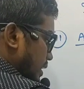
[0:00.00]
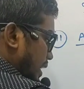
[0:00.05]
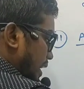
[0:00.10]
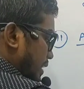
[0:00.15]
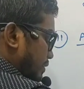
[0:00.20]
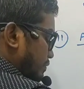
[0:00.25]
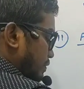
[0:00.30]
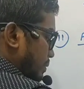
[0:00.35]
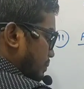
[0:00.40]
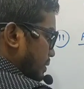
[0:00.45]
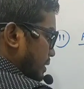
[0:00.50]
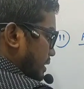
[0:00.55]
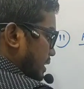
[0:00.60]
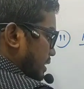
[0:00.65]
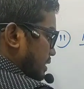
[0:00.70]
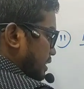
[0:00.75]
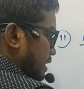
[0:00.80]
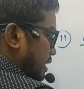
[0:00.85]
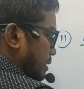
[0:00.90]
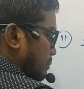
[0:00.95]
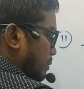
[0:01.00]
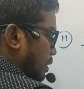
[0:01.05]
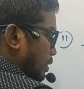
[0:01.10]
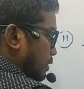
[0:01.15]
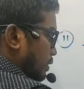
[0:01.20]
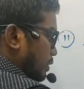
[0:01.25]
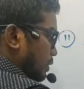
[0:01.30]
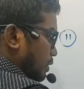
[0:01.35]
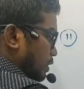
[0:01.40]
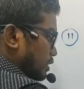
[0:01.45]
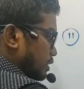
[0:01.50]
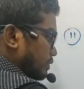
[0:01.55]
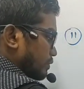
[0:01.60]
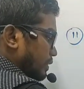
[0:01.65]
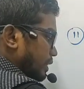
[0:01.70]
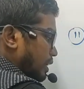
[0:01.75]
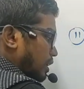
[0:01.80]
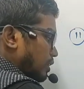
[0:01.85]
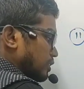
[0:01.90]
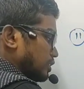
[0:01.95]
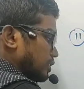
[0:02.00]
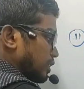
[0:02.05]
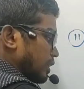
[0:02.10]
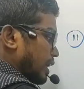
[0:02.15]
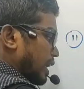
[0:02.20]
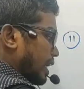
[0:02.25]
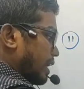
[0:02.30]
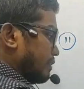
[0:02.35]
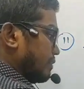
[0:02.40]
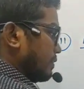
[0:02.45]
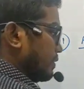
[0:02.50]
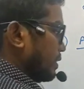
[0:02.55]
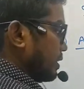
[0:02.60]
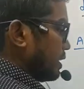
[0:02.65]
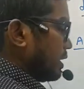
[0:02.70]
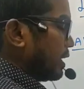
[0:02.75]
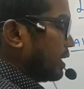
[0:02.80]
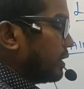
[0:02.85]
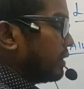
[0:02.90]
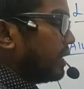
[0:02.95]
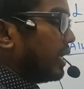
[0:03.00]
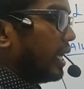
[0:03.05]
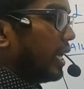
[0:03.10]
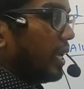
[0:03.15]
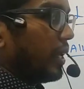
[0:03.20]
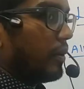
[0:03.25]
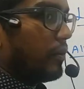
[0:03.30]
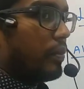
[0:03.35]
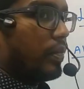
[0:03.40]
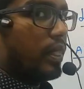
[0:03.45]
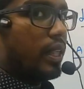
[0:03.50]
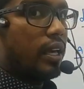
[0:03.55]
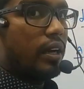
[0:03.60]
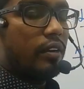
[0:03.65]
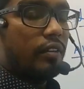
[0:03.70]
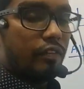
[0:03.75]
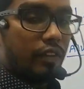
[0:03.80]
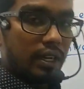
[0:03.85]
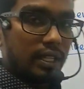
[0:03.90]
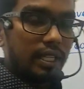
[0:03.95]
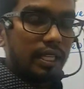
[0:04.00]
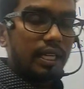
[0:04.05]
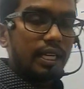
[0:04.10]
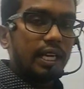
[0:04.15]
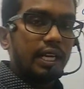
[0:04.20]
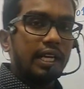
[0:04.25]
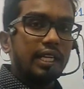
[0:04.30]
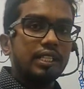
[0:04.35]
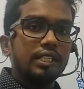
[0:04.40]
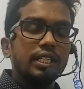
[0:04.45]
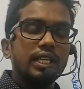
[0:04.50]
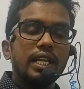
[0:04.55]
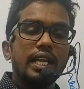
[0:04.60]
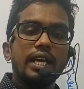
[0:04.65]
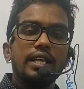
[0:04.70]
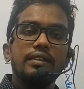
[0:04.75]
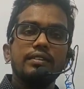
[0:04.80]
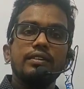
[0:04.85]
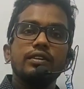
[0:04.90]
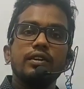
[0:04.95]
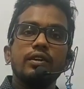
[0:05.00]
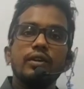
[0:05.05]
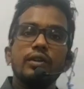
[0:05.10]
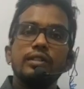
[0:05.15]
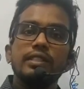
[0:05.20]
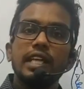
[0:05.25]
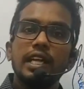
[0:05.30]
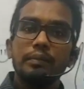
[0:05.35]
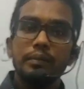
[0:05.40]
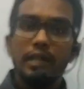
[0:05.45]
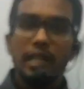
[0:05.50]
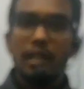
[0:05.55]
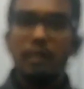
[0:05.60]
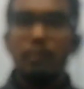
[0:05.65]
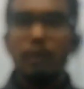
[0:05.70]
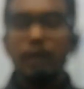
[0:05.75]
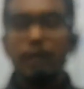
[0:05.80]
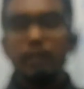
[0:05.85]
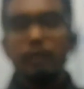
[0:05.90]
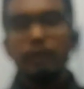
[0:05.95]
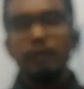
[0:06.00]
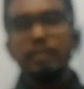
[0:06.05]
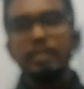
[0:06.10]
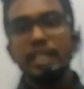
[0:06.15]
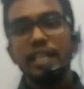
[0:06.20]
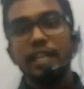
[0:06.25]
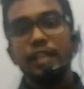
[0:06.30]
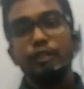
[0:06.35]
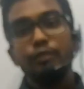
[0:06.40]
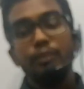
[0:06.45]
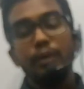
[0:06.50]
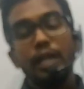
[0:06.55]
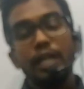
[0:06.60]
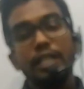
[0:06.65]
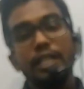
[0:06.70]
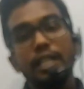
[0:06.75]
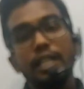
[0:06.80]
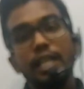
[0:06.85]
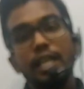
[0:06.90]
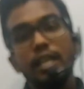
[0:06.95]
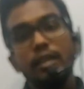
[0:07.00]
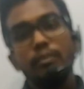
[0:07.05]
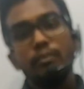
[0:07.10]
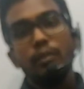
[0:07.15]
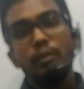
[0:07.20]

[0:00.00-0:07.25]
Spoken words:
and from the tertiary bronchioles we also have the further connection as terminal bronchioles and respiratory